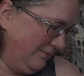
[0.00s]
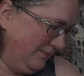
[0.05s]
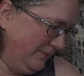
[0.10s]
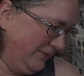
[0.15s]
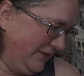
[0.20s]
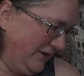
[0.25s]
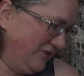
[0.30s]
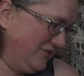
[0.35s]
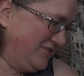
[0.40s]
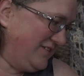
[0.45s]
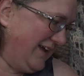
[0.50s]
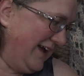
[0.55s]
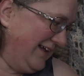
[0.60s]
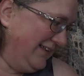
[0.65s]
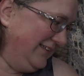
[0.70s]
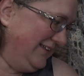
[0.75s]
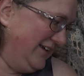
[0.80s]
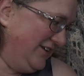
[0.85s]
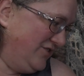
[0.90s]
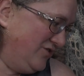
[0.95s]
There's
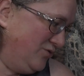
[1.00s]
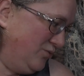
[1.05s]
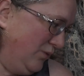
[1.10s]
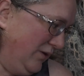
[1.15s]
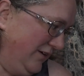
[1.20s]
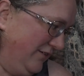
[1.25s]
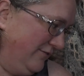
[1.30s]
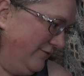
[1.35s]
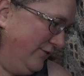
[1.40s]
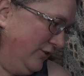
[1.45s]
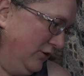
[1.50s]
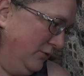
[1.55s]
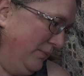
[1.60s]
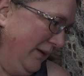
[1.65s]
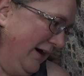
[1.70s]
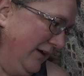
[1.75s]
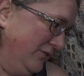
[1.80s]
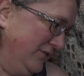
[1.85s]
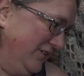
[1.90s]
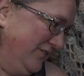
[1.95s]
at least 1 full
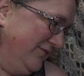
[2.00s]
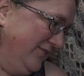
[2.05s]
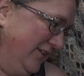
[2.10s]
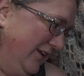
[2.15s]
pound of